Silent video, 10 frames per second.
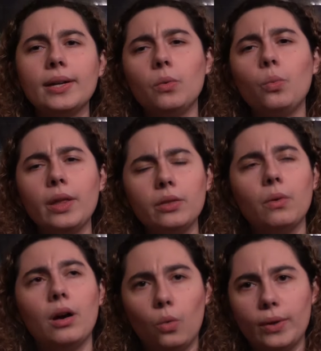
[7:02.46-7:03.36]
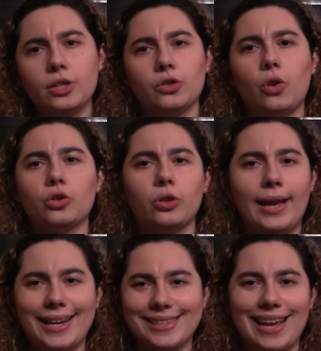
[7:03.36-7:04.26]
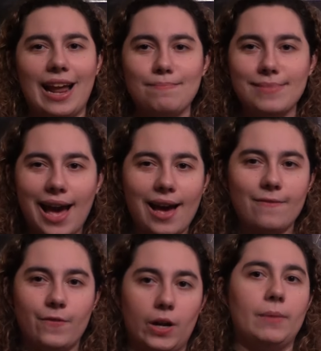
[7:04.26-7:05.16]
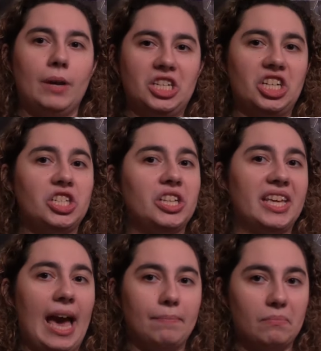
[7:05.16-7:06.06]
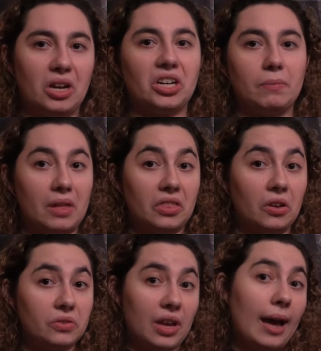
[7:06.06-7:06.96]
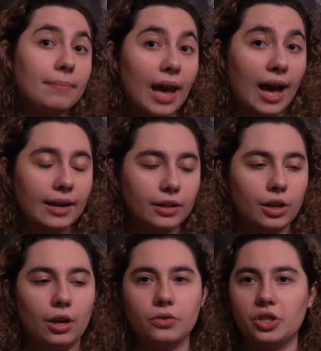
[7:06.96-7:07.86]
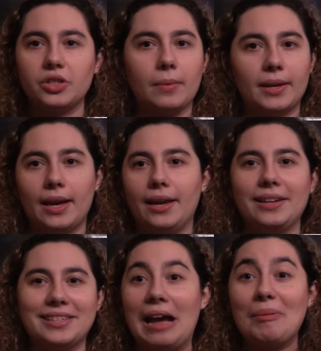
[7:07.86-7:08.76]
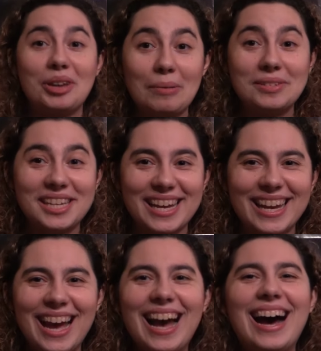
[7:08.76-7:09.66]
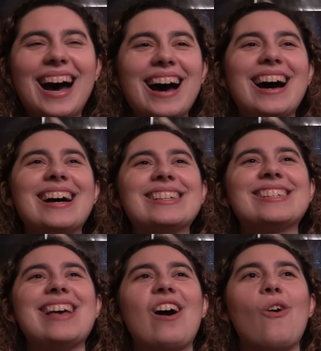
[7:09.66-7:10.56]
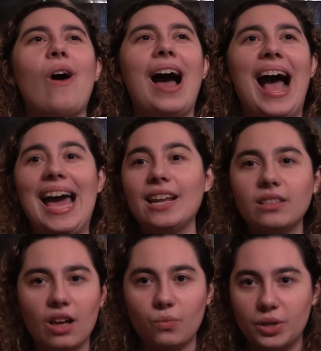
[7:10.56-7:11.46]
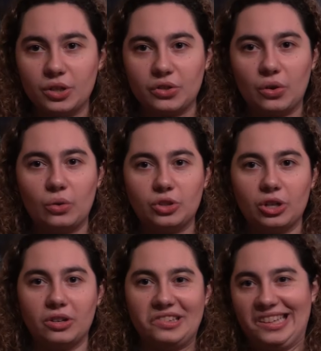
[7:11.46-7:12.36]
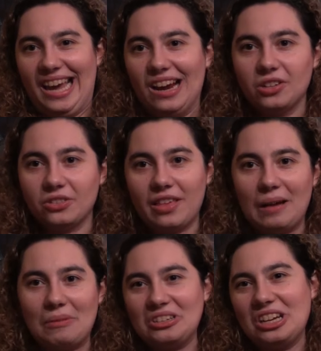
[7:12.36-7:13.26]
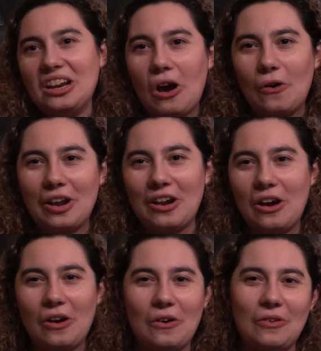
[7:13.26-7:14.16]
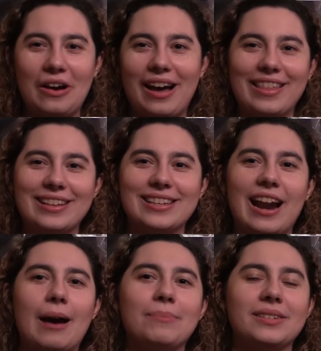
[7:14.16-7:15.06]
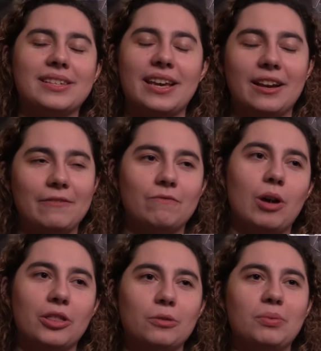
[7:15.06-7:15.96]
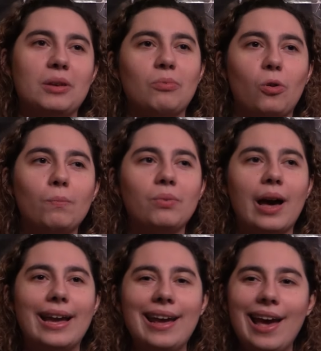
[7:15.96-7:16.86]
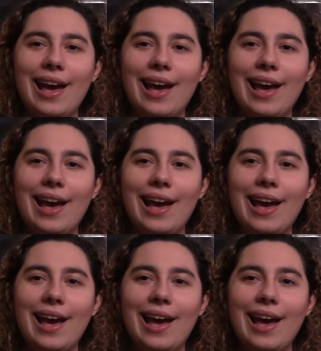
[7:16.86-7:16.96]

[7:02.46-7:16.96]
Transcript: with Winter Soldier, like I said, I'm not very much into the Captain America mythos. I'm not, you know, it's just something that is not my cup of tea. So I didn't love Winter Soldier, the character, that much. I know that's an opposite of other people, but